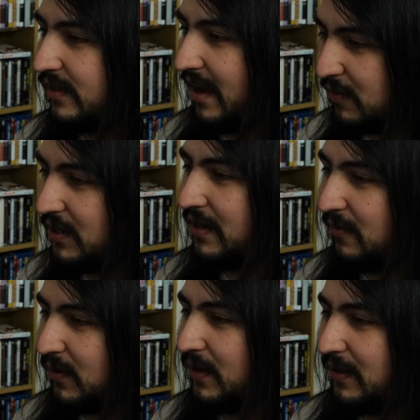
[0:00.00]
Everything
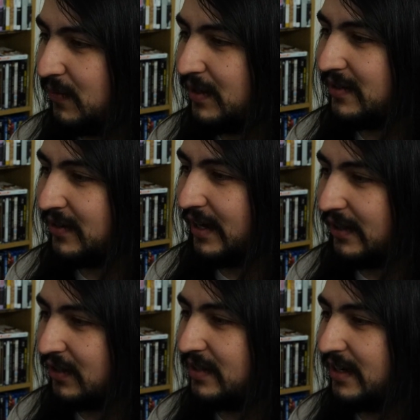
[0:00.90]
Everywhere All at Once. Okay, it
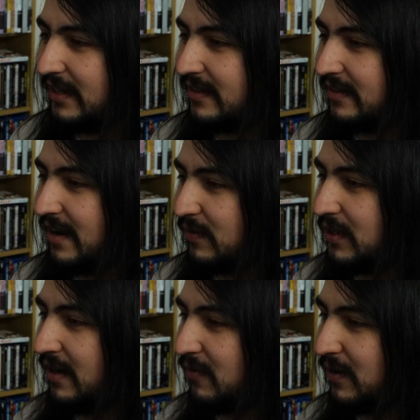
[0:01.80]
looks like
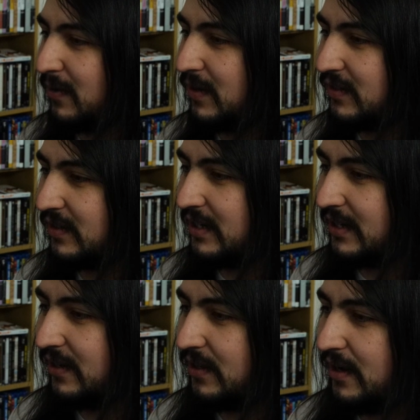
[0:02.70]
Everything Everywhere All at Once is gonna
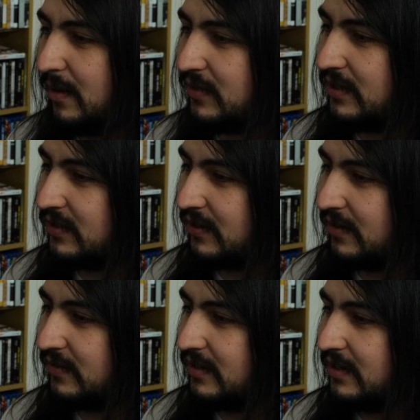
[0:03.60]
get all the noms it
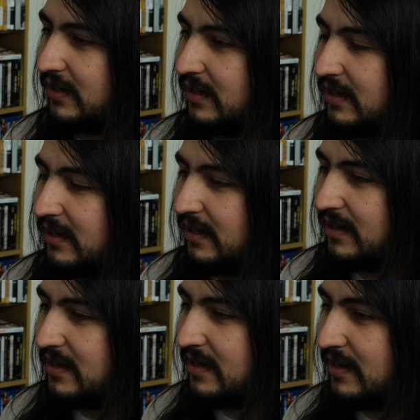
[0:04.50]
deserves.
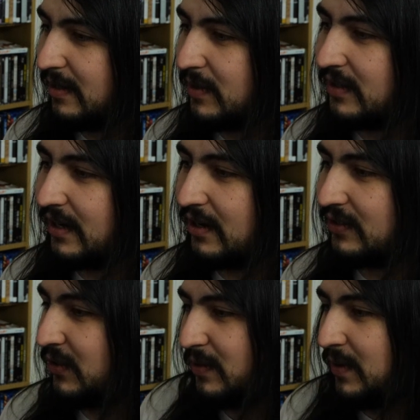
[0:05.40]
The Mrs.
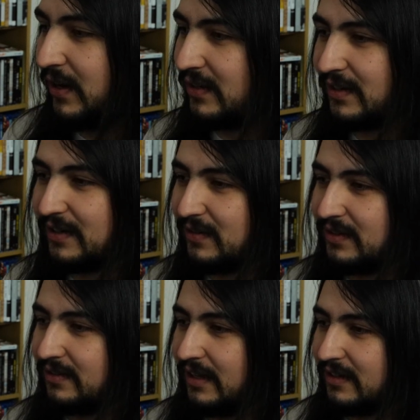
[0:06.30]
Harris Goes to Paris. I don't know
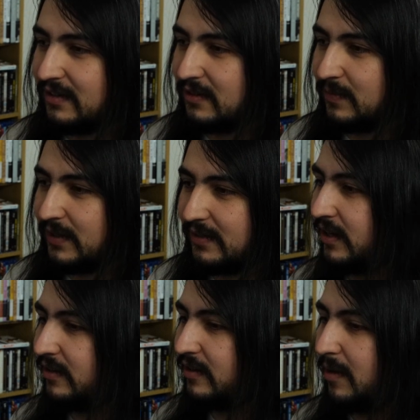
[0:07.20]
what that is, but
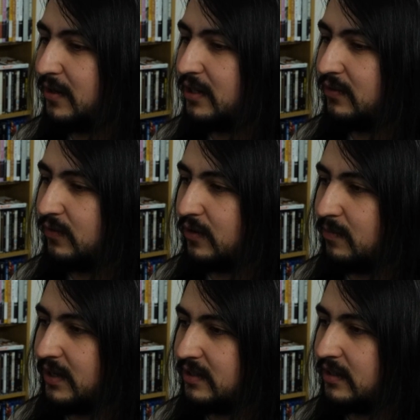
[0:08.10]
okay. Nominees for
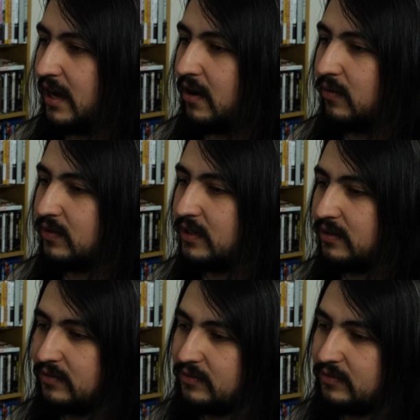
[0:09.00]
Best Sound.